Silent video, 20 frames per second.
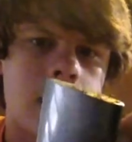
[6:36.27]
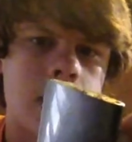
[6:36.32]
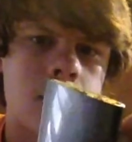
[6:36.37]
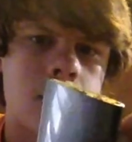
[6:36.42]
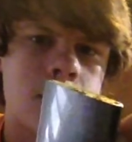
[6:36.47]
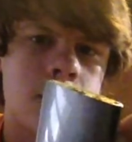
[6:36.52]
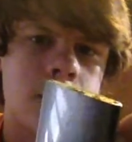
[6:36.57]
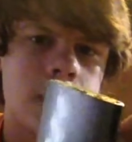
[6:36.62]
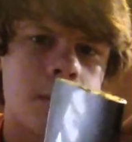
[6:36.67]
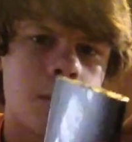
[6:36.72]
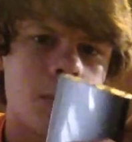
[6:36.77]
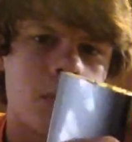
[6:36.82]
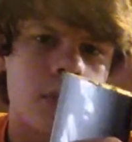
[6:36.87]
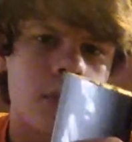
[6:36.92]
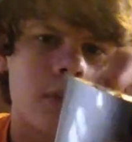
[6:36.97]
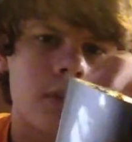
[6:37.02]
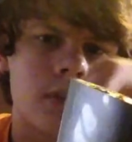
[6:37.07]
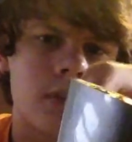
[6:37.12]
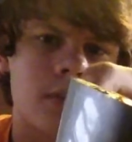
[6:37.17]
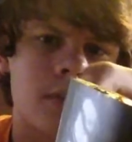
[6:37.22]
was able to
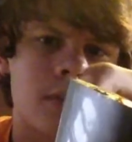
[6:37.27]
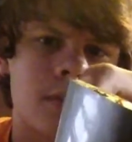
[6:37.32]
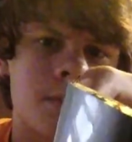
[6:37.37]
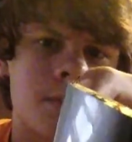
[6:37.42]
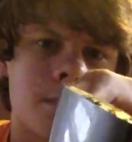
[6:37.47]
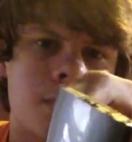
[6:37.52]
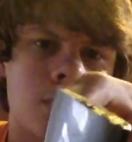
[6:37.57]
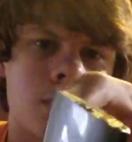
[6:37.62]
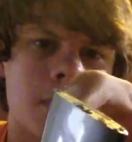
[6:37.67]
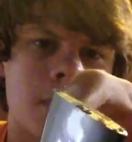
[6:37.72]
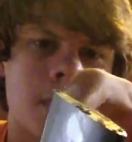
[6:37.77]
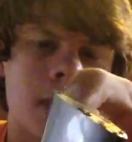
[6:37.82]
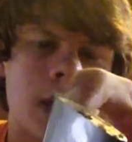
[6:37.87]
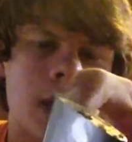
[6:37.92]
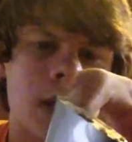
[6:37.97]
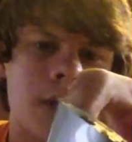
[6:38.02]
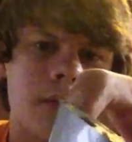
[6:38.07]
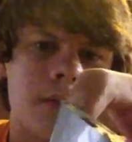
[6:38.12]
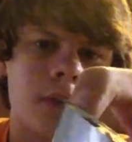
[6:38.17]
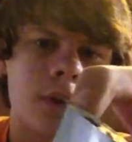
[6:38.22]
just put my
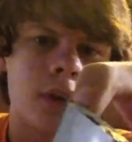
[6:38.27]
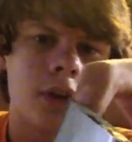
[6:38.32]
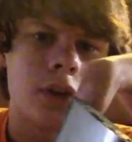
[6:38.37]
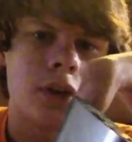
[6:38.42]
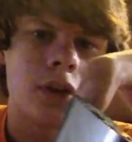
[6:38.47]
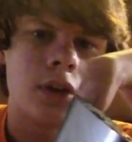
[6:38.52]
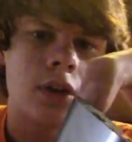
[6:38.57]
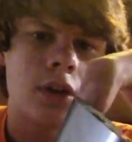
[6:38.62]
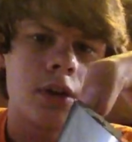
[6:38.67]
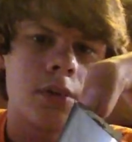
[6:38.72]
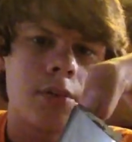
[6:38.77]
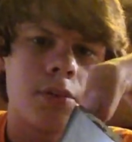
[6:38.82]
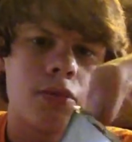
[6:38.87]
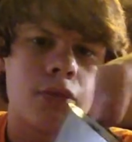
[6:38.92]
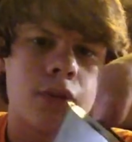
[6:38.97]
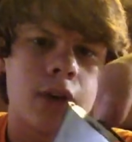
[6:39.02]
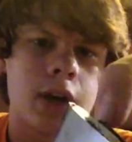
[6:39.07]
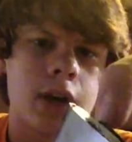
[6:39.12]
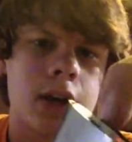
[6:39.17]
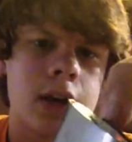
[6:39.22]
knife under and
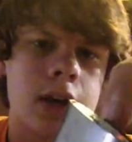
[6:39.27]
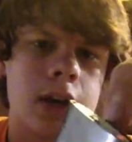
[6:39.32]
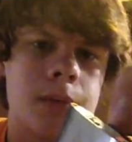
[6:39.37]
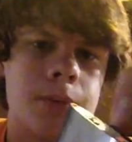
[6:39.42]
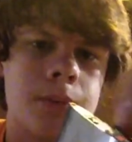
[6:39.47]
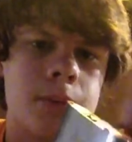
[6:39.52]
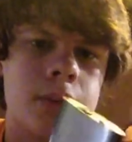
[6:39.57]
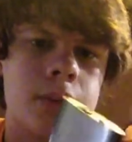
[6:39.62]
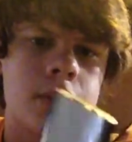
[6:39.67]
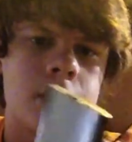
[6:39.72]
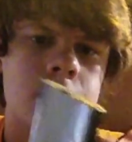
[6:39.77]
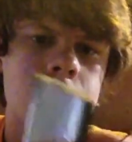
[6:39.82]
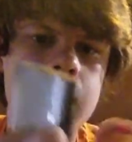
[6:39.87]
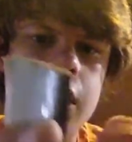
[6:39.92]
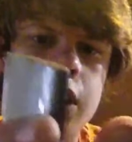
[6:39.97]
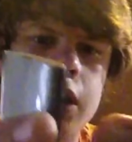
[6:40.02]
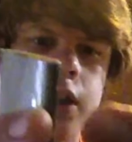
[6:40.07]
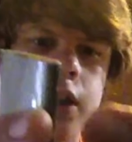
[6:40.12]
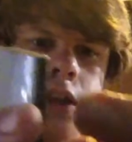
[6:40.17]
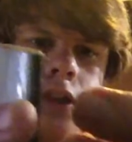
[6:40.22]
pry up. It's
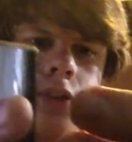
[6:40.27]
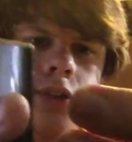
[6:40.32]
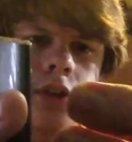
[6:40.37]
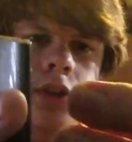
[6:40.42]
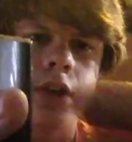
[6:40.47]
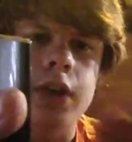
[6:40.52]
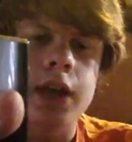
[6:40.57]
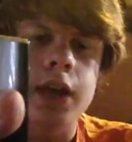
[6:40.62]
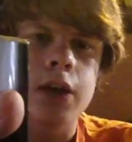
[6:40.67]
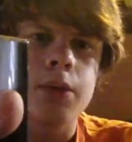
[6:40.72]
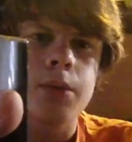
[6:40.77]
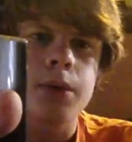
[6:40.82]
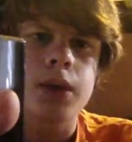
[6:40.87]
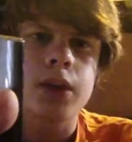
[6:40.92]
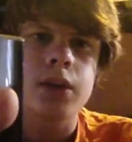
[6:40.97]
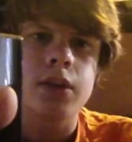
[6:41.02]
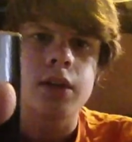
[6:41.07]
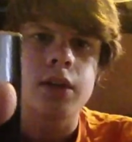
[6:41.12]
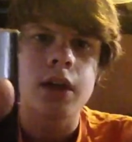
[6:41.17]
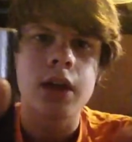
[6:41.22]
easier now
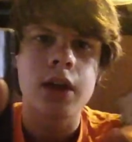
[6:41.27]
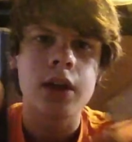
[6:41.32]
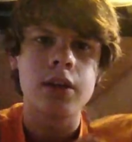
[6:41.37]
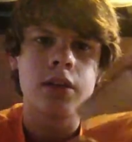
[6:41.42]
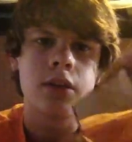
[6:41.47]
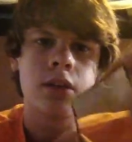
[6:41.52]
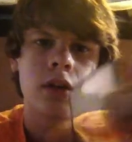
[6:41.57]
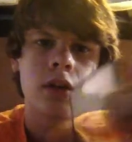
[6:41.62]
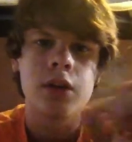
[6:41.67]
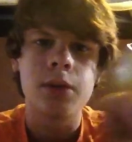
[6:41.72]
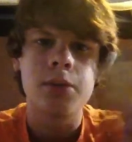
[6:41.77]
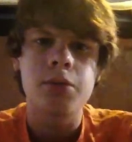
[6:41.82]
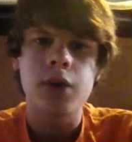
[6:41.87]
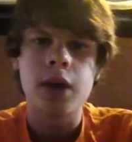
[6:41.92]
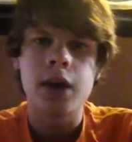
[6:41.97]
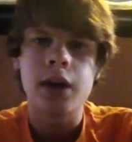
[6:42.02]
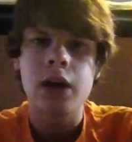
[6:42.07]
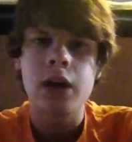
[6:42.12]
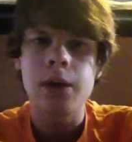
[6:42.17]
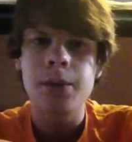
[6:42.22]
because it's already
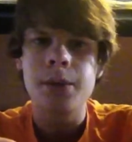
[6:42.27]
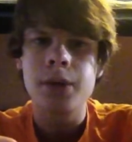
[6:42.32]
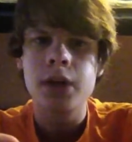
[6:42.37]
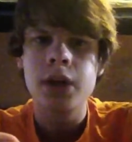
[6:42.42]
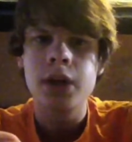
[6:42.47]
pried up.